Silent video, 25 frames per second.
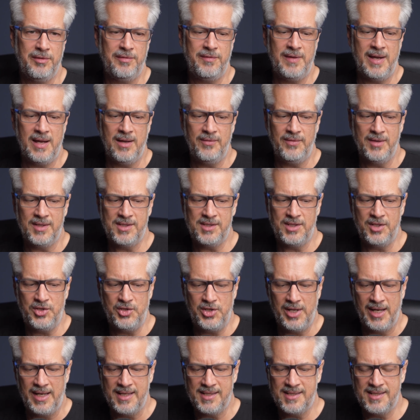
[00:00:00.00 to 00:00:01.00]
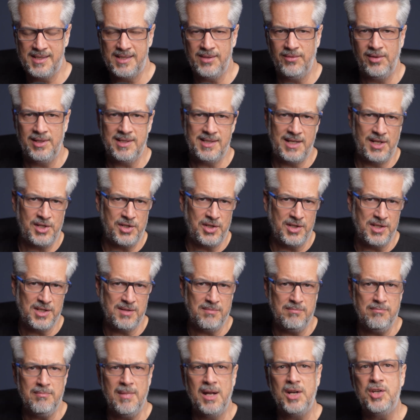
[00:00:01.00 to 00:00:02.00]
have found that suggest civilizations
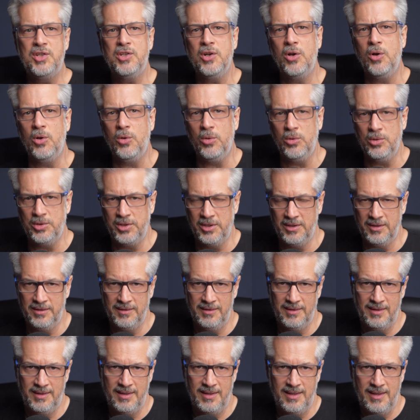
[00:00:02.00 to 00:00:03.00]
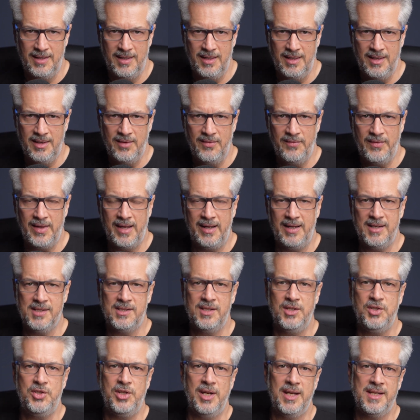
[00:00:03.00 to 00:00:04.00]
much older than is
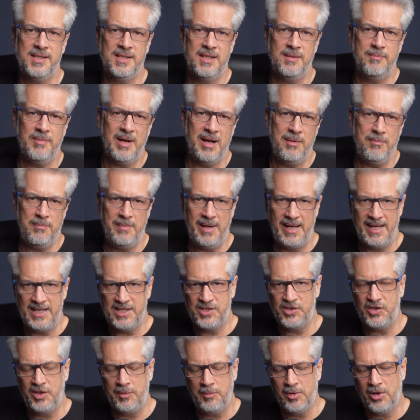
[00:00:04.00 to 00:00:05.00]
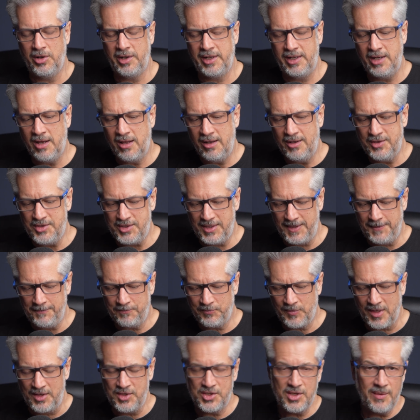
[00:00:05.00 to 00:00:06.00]
suggested by mainstream archaeology.
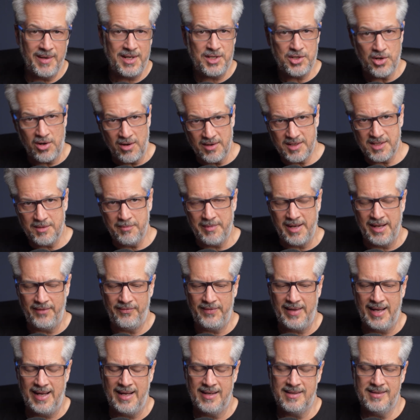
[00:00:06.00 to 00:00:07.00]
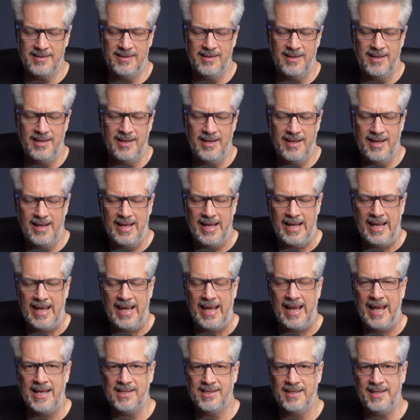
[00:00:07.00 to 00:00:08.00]
And so I talked about that
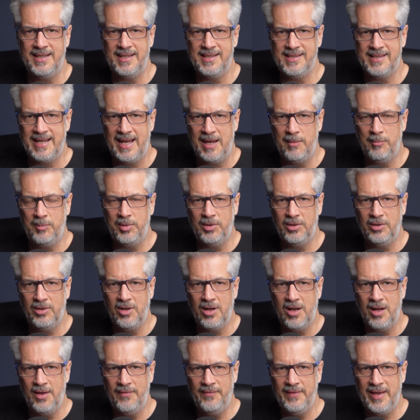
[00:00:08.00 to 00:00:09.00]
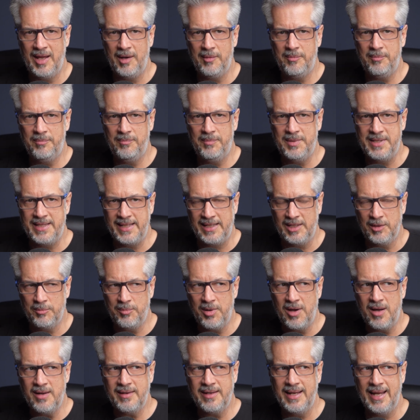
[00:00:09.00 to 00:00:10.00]
as an example on that particular
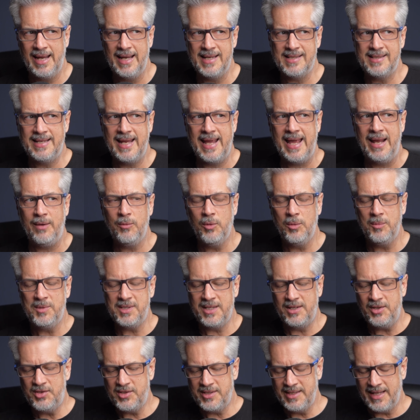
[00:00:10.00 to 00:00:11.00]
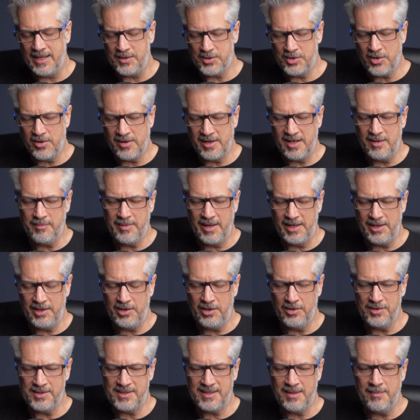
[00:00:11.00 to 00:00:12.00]
podcast. And what was interesting, I was talking about,
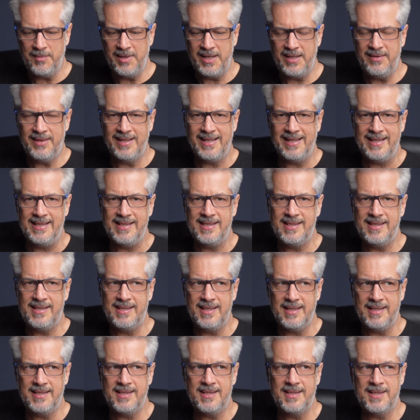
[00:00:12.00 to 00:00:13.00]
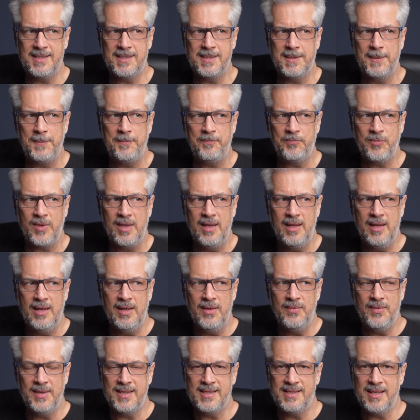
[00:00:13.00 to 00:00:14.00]
somebody that insists
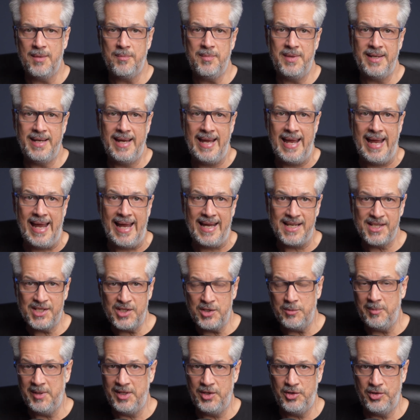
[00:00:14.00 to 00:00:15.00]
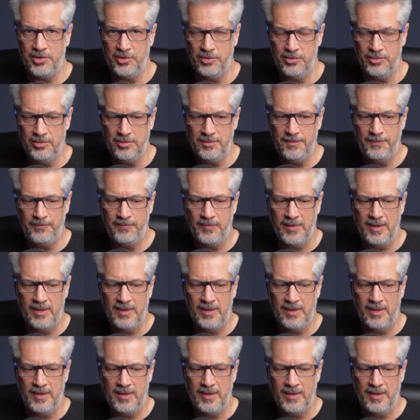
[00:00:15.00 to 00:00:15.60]
that something has to be true